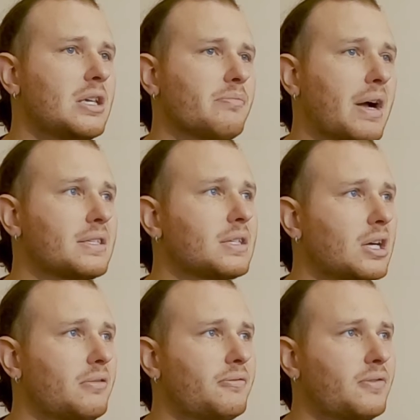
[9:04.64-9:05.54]
keep
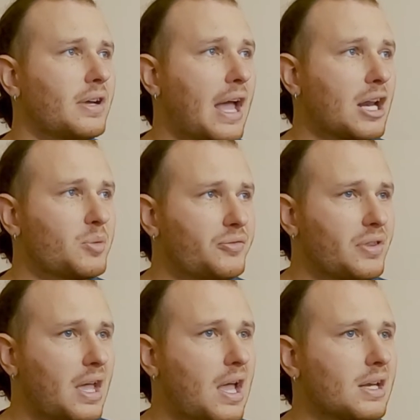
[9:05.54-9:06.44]
myself accountable for
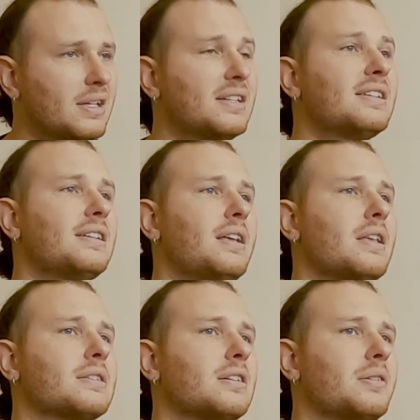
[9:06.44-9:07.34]
that
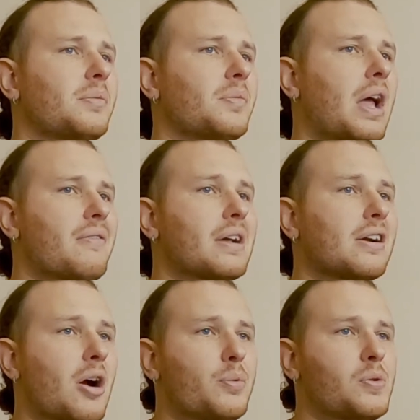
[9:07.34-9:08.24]
is I have like a
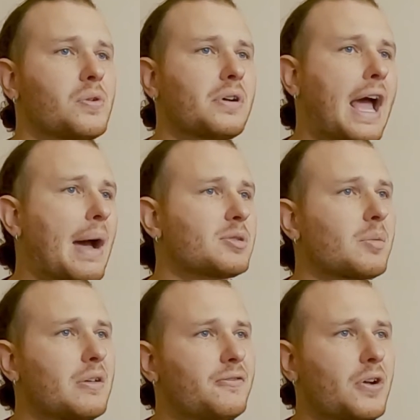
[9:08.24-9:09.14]
couple apps on
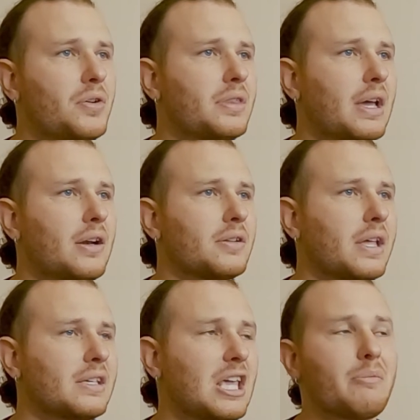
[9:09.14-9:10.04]
my phone that are
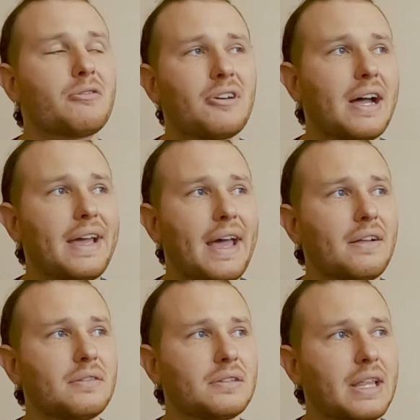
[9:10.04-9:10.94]
like gamify
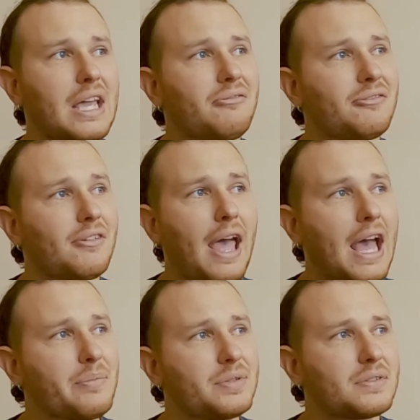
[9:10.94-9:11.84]
life
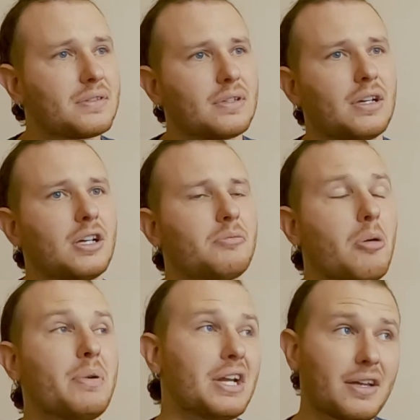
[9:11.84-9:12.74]
apps.
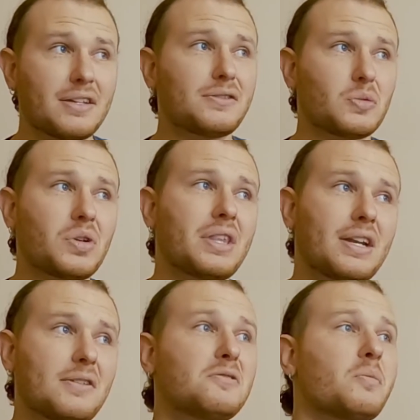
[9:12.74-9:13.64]
Habitica is the one that I
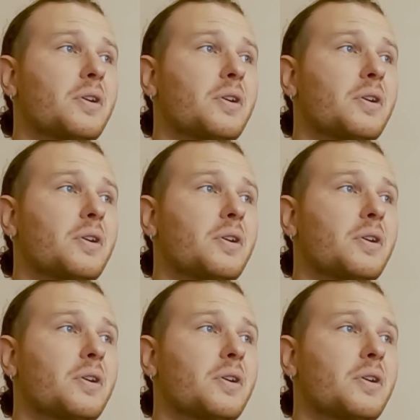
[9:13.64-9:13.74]
use the